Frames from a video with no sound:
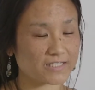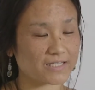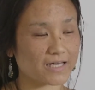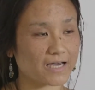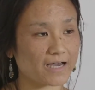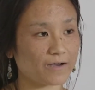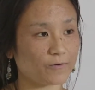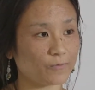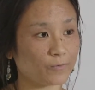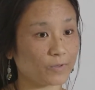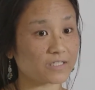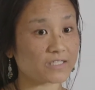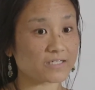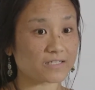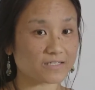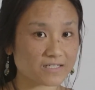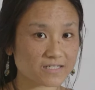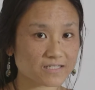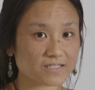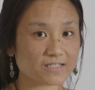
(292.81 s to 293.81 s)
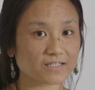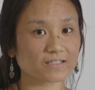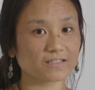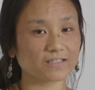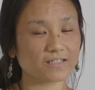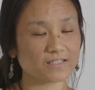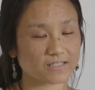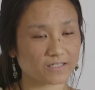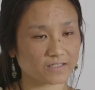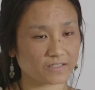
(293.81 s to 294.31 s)
that were
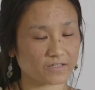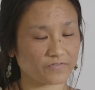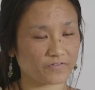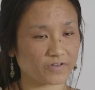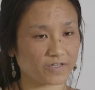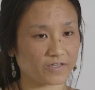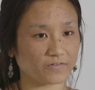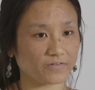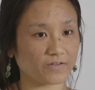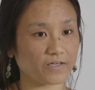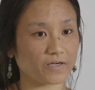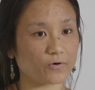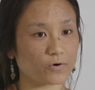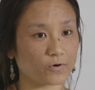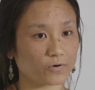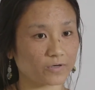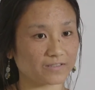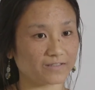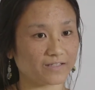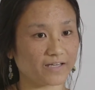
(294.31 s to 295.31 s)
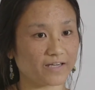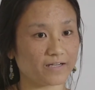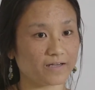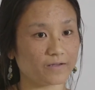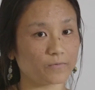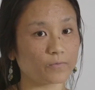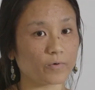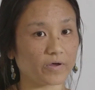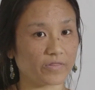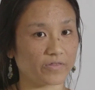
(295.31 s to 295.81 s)
statistically significantly
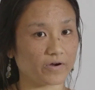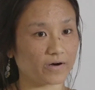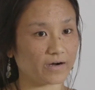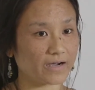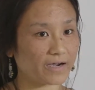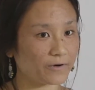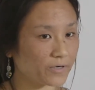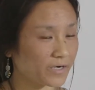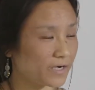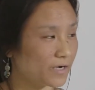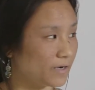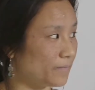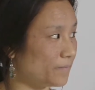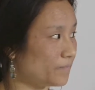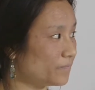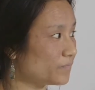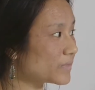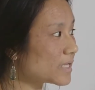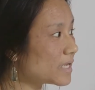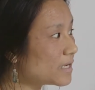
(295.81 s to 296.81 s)
correlated with our outcome.